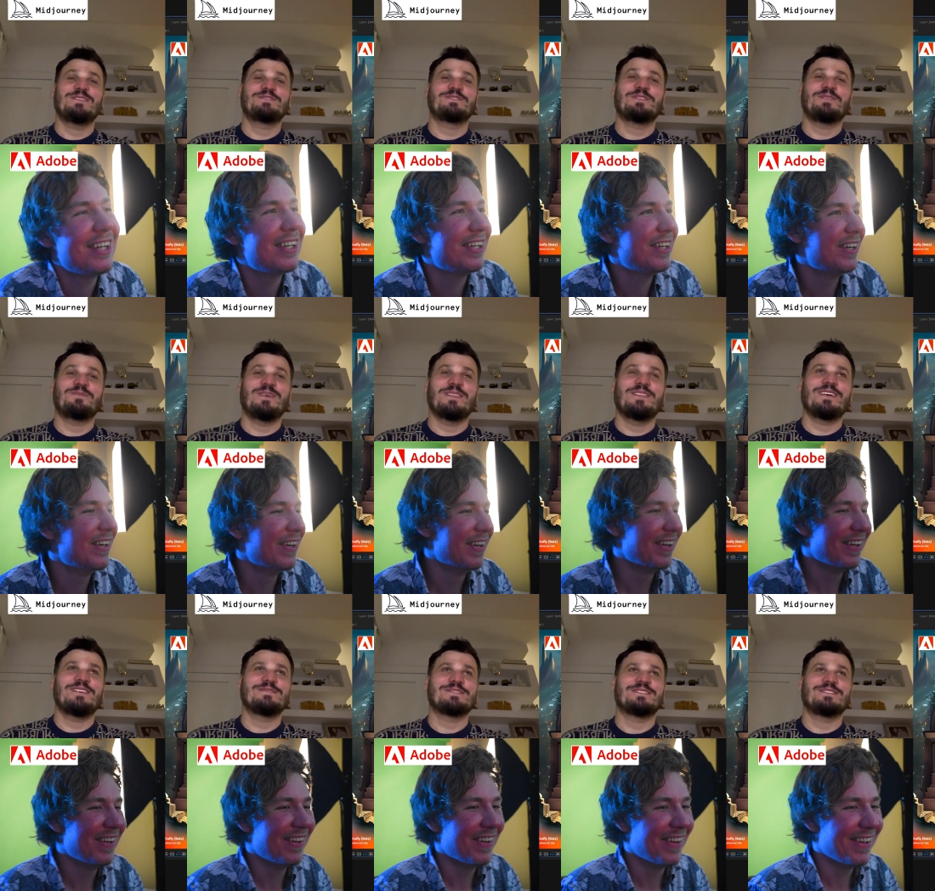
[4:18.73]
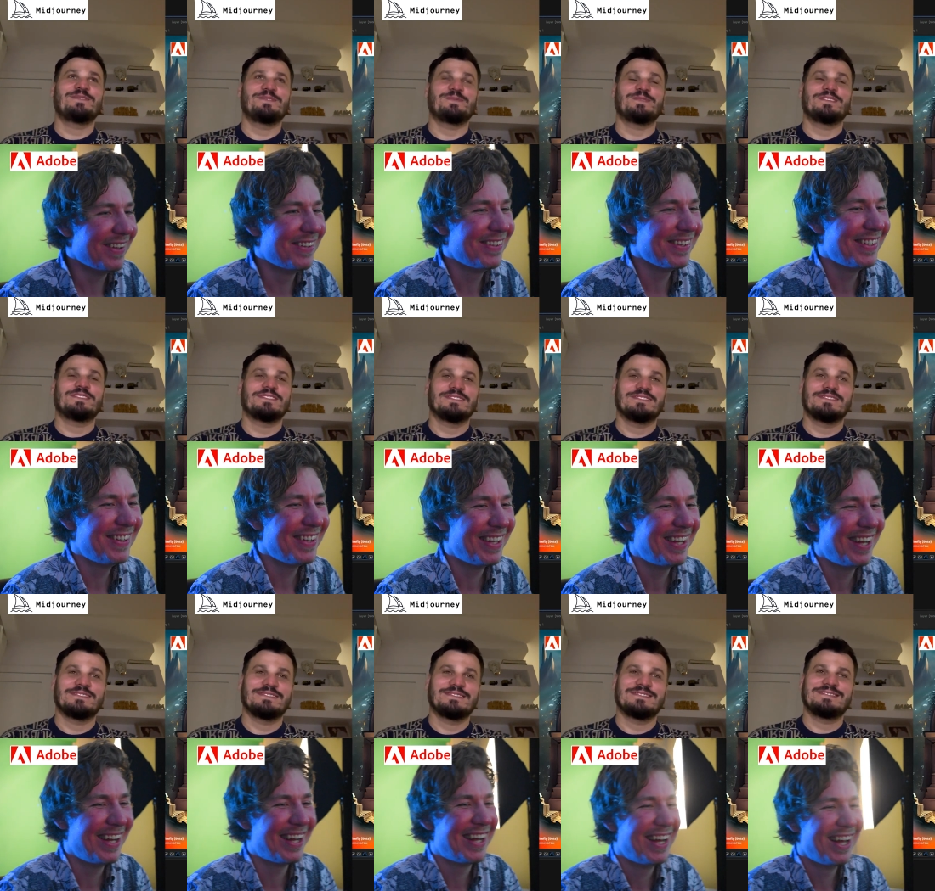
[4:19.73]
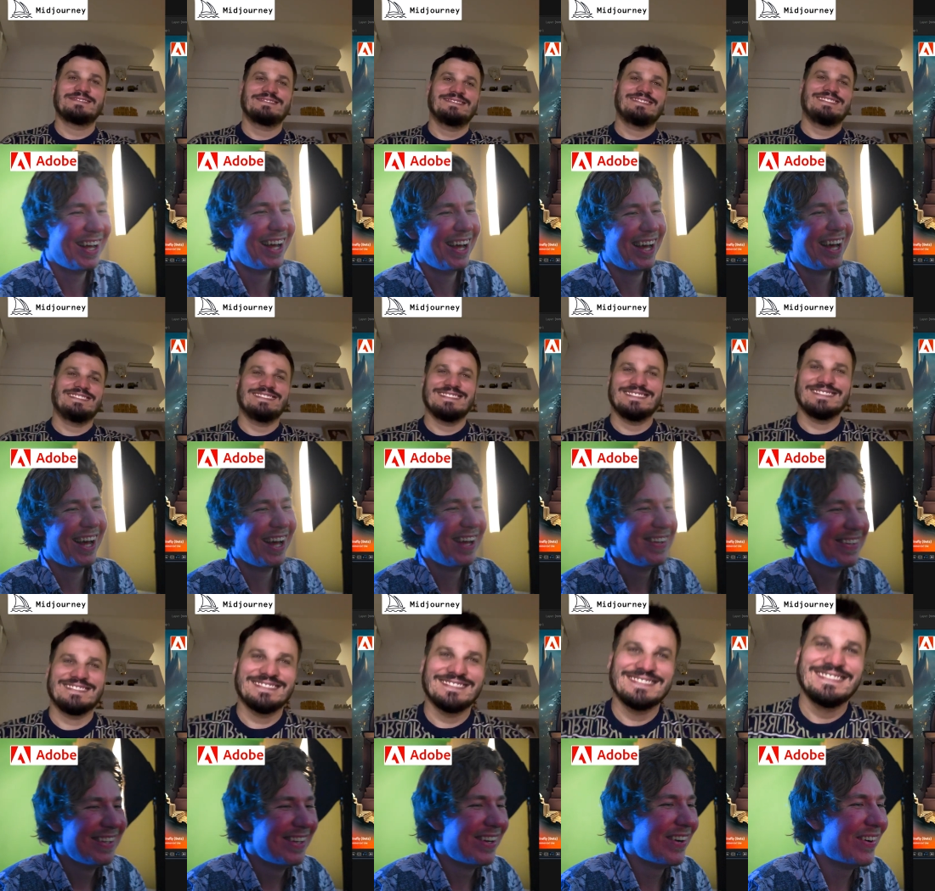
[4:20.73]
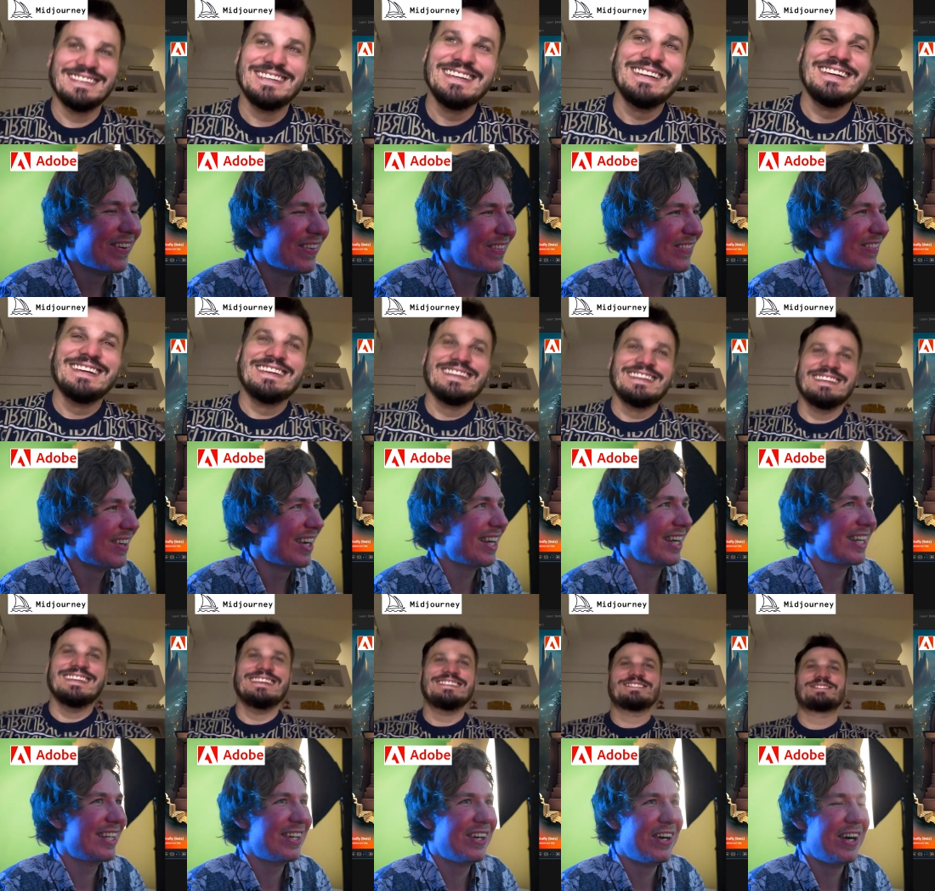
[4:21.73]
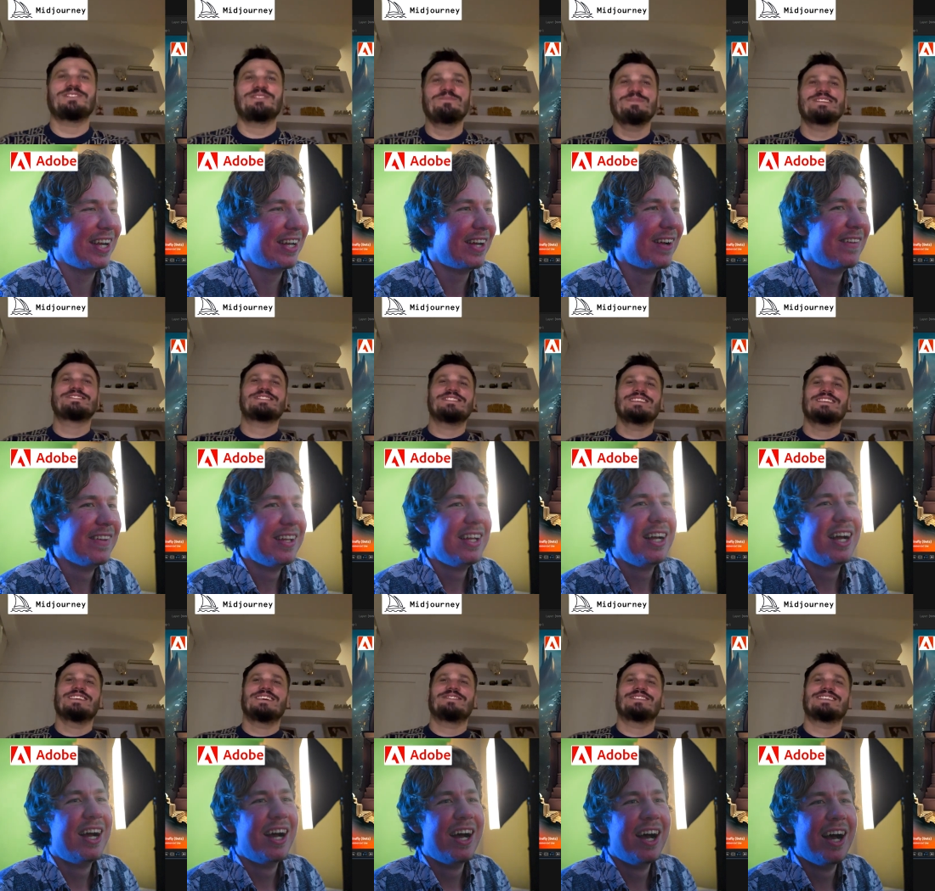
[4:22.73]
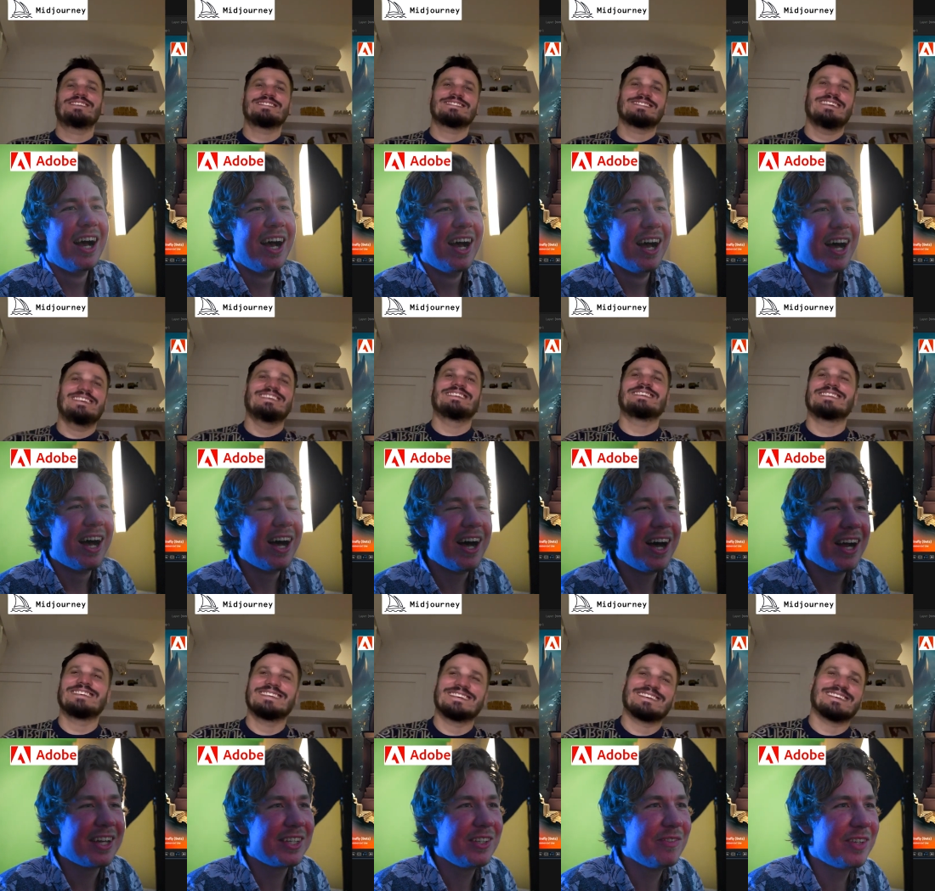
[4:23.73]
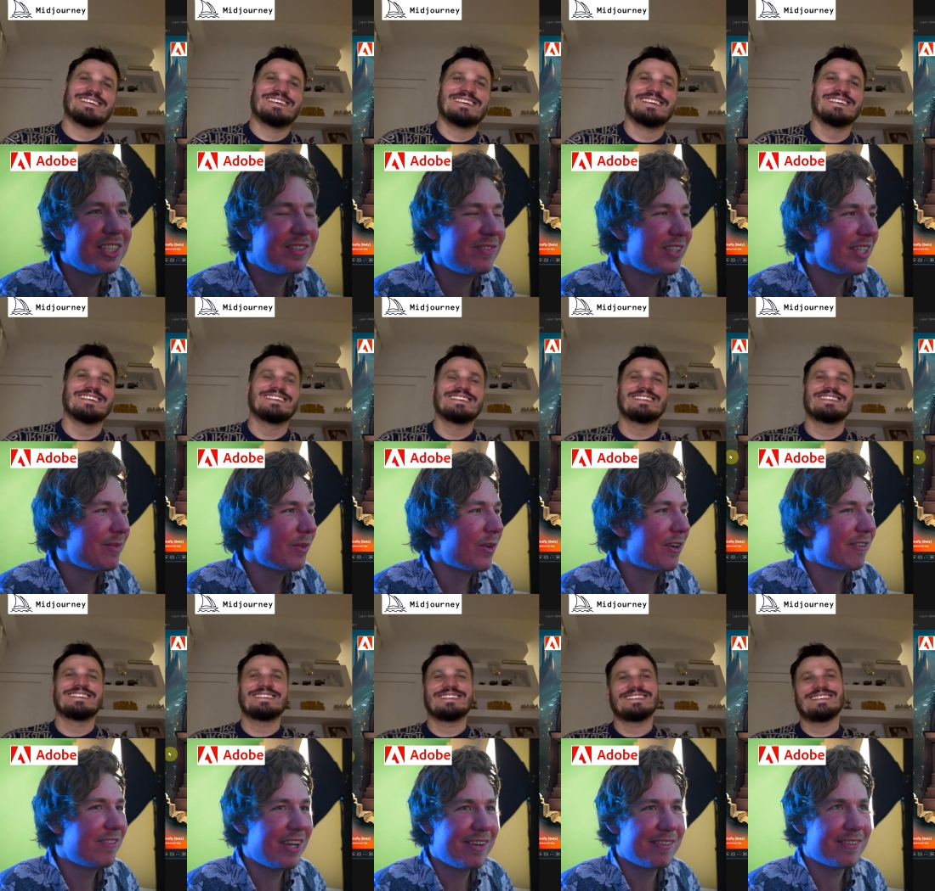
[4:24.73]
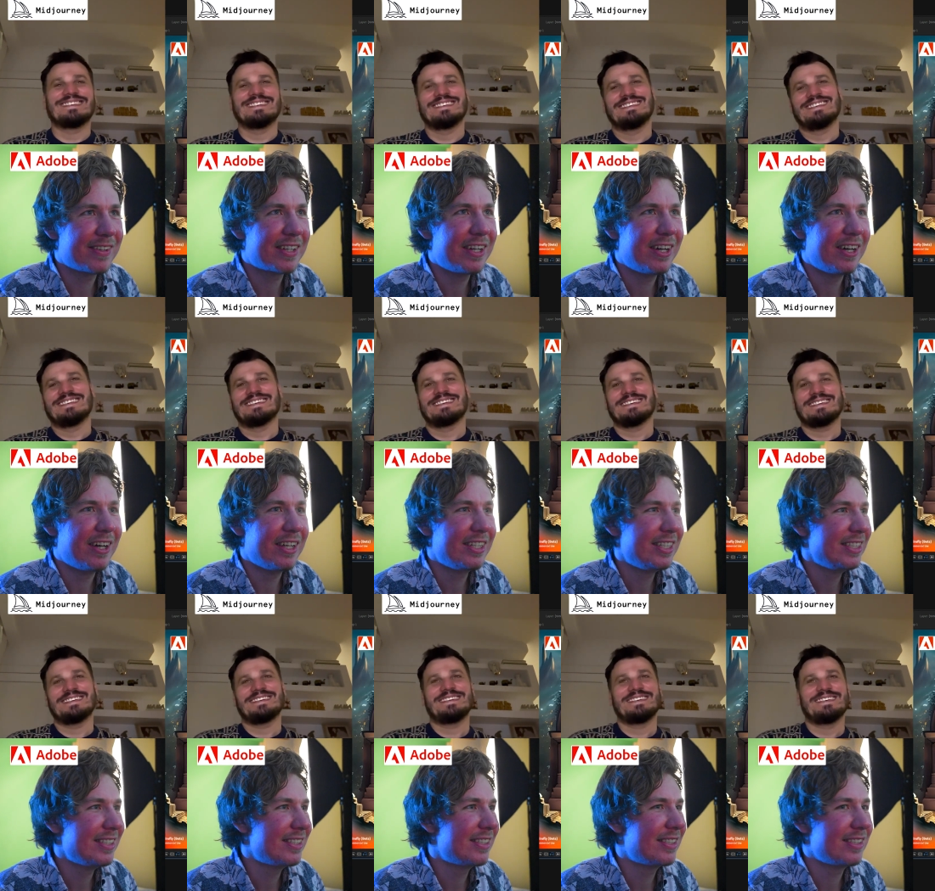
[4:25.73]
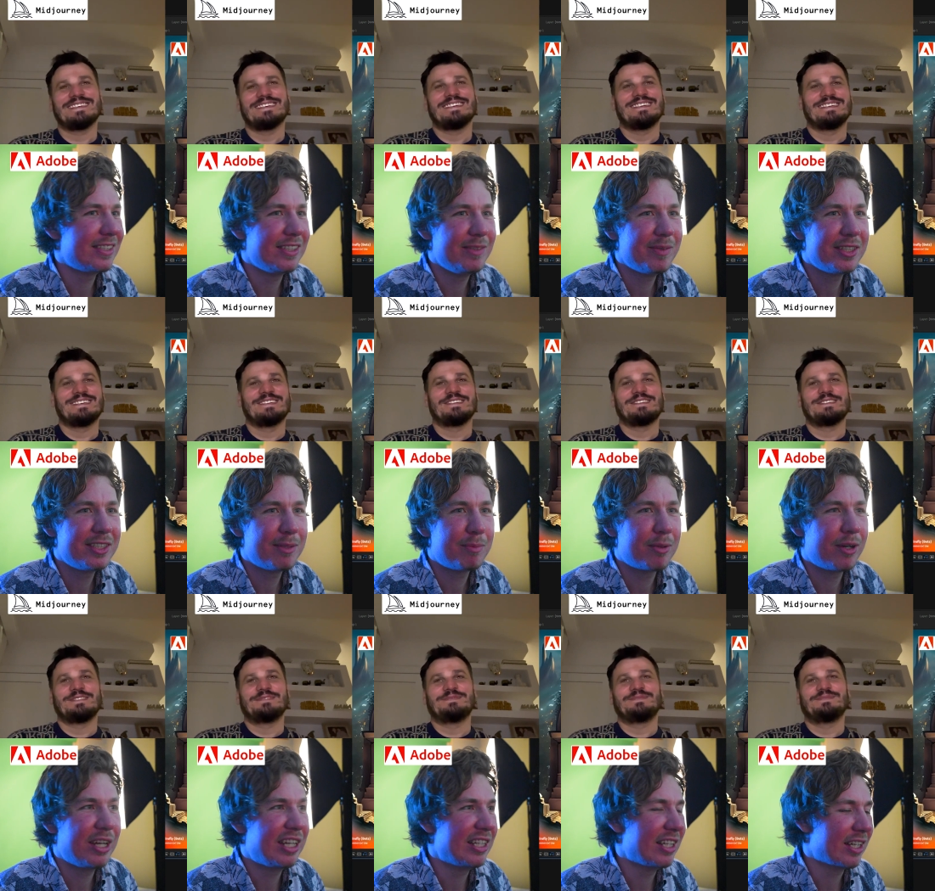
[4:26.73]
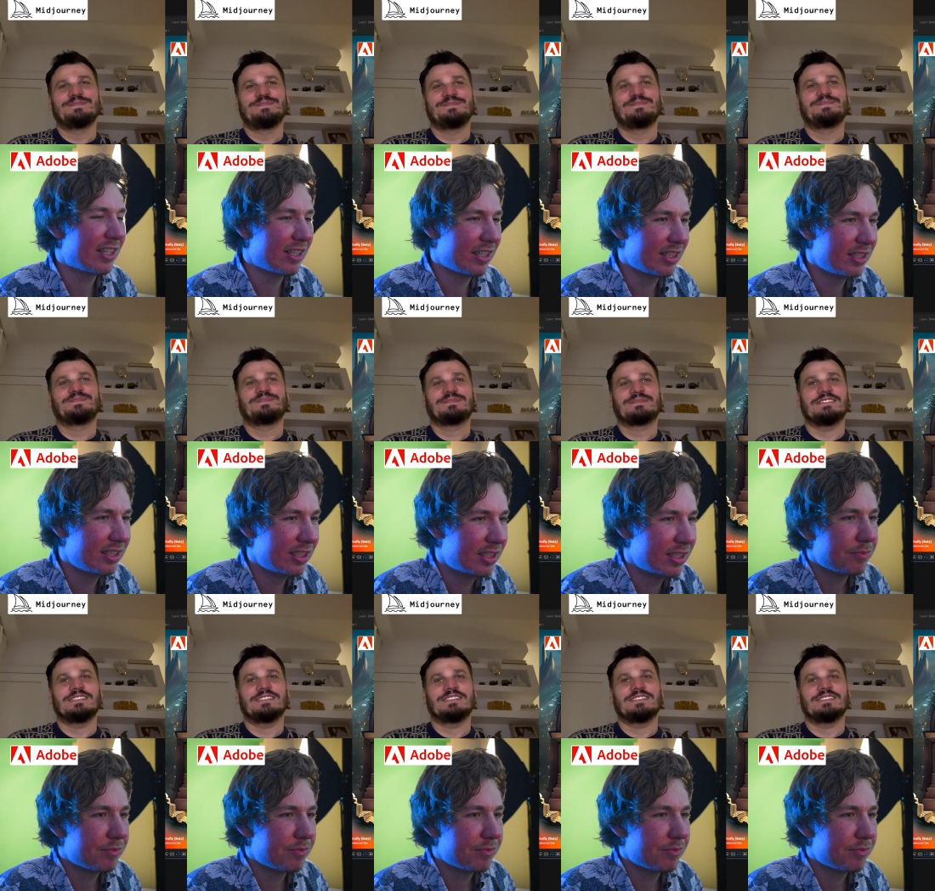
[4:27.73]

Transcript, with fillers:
Speaker 1: about to go 1,000 if you want. Oh my God. Let's go, Midjourney lovers.
Speaker 2: You must be more in favor of God. You must have prayed like this.